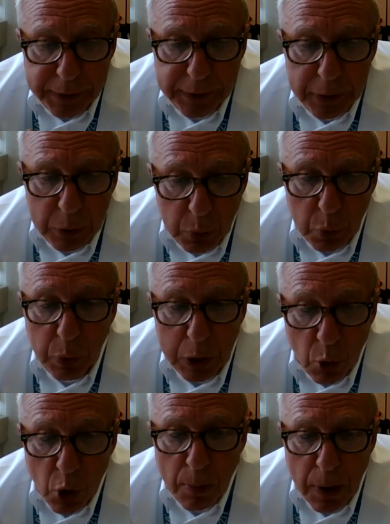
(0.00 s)
uh,
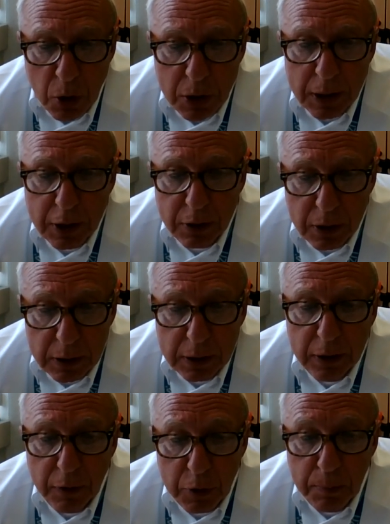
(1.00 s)
we talk about that
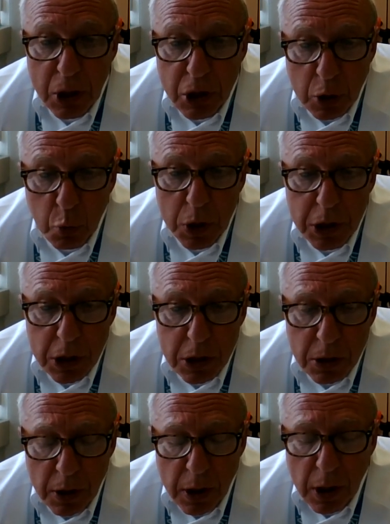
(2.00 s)
uh, if the patient
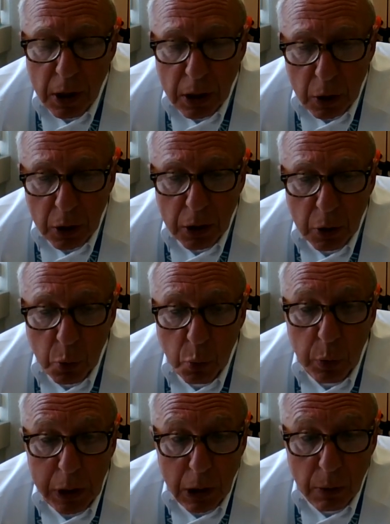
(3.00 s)
wishes. Uh,
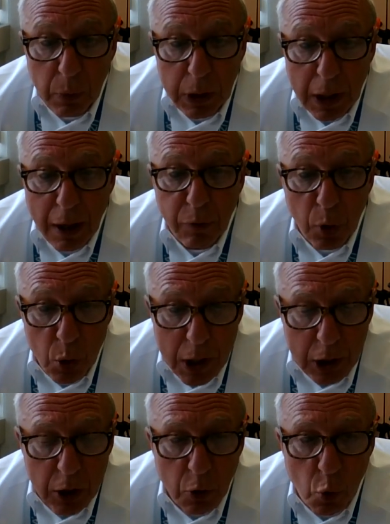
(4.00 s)
we we have a look
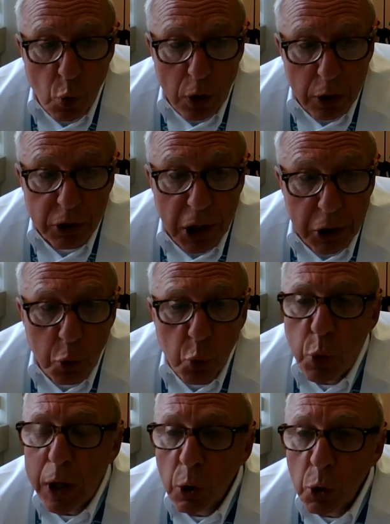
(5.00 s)
at the, the
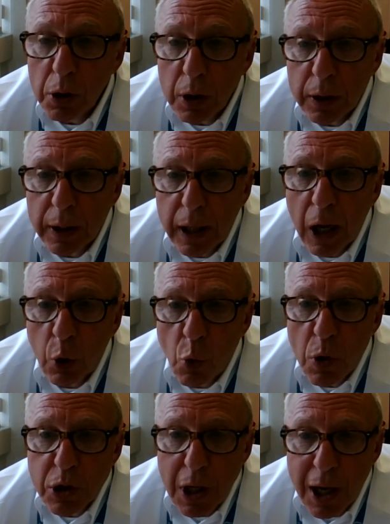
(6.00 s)
written will. I
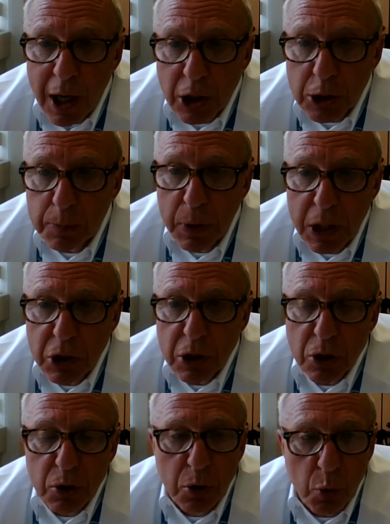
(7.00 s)
always ask
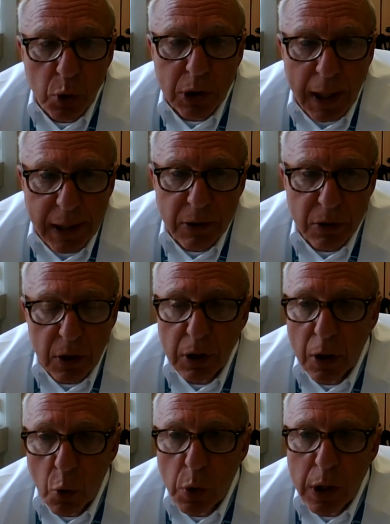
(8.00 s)
patients to write
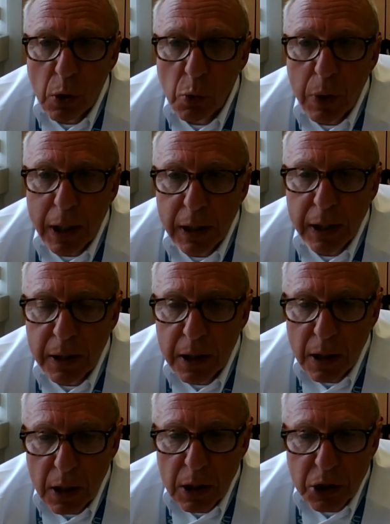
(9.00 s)
a will where they
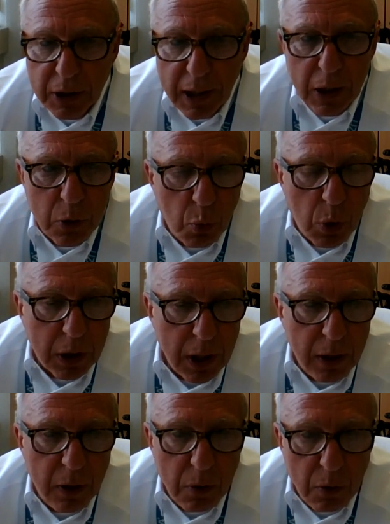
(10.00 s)
state what
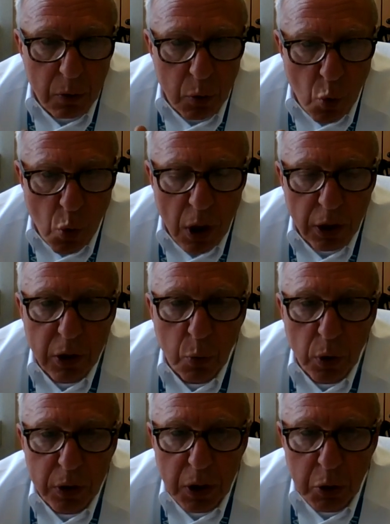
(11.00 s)
they do want
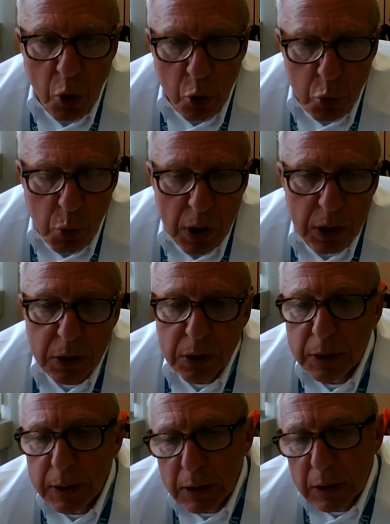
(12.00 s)
and what they don't
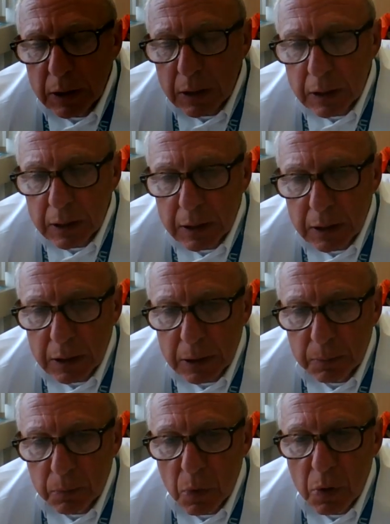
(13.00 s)
want.
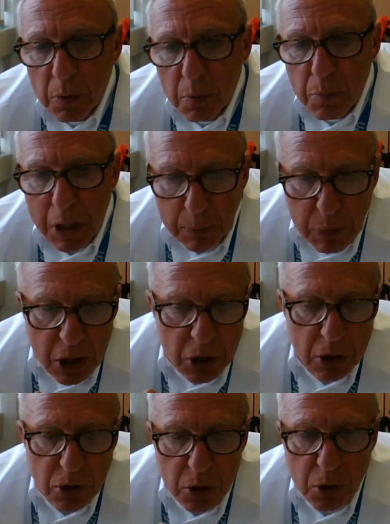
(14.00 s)
Uh, many
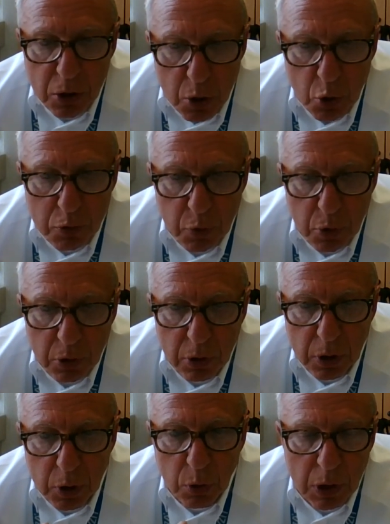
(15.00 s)
patients choose
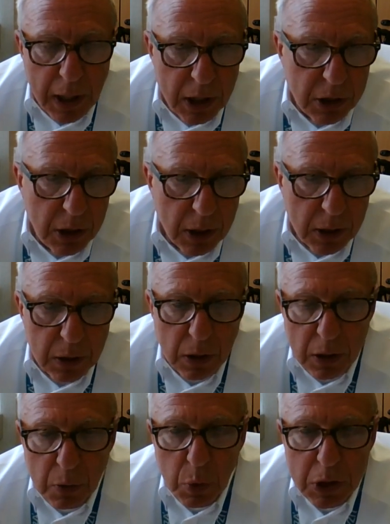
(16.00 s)
for euthanasia,
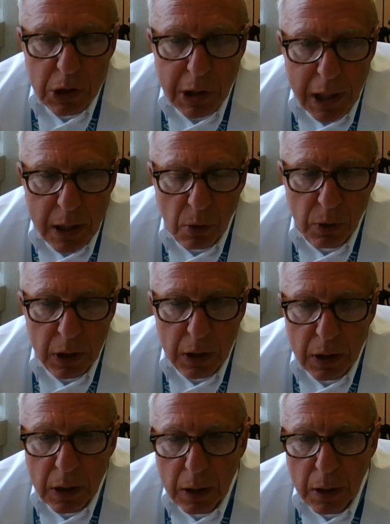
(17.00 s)
uh, which is legal
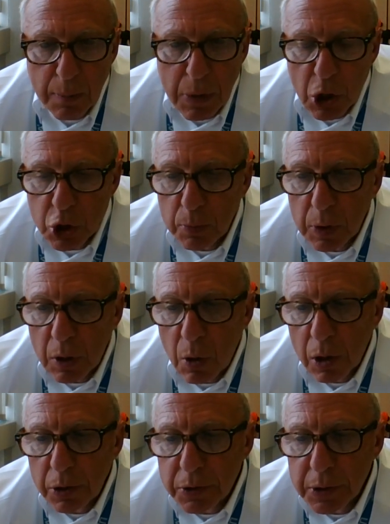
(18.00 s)
in uh, in Belgium and
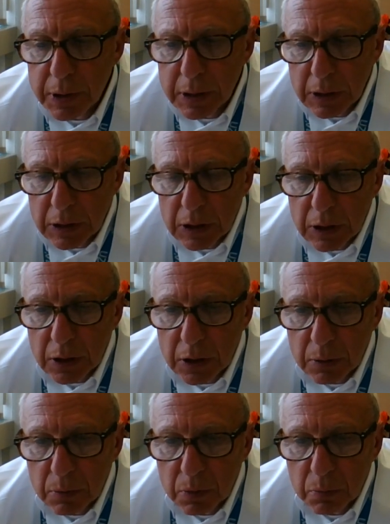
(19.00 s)
Holland.
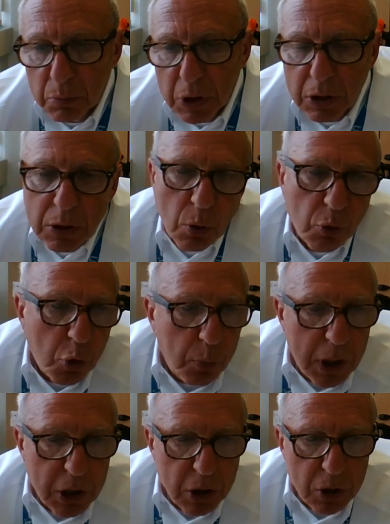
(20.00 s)
Uh, but there are also
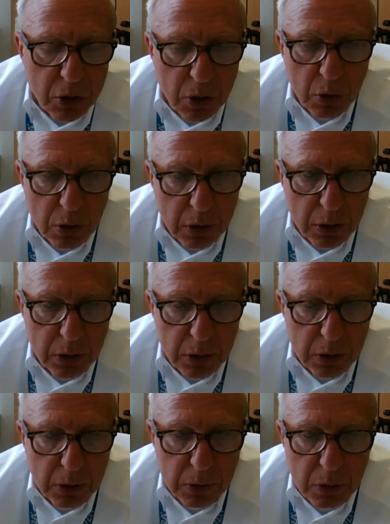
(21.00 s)
patients uh,
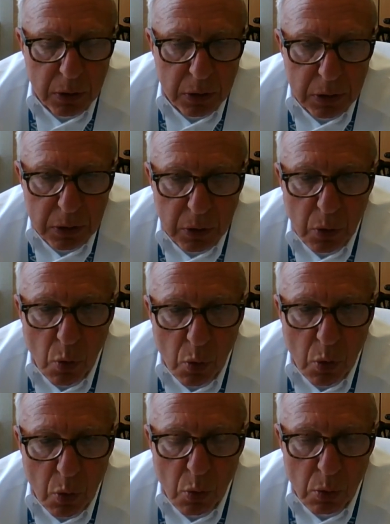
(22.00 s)
uh,
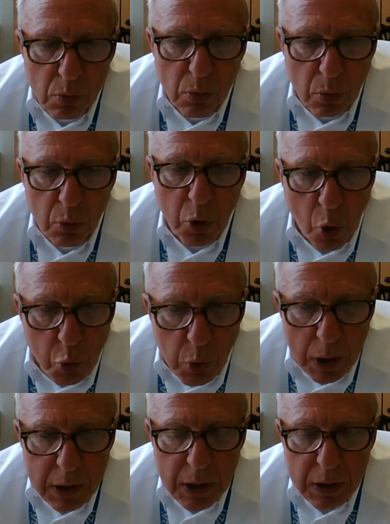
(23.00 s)
who, who don't
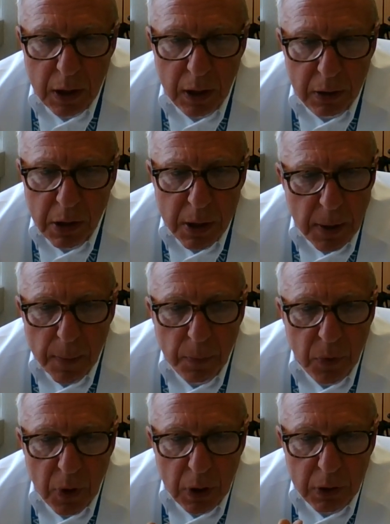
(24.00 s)
want that, and
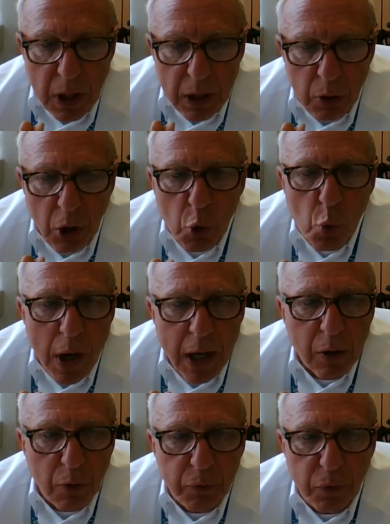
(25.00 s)
they are not
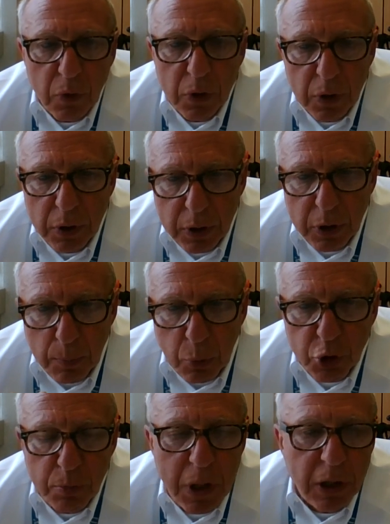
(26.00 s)
aware of the
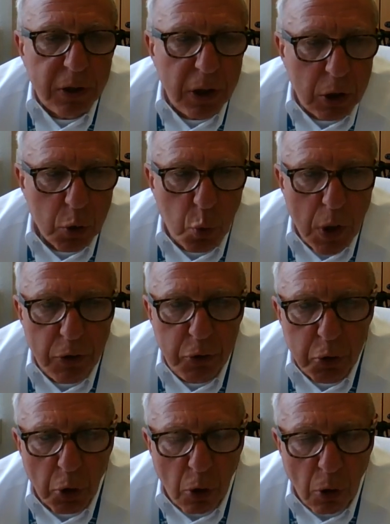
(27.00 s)
possibility to
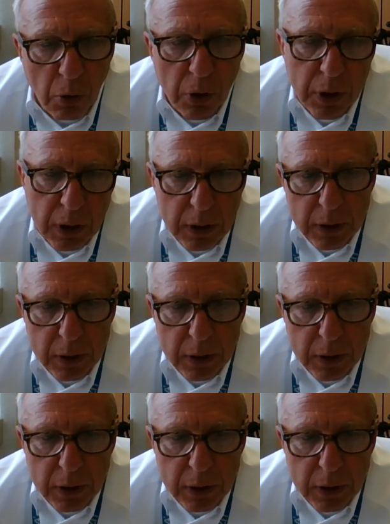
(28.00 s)
withdraw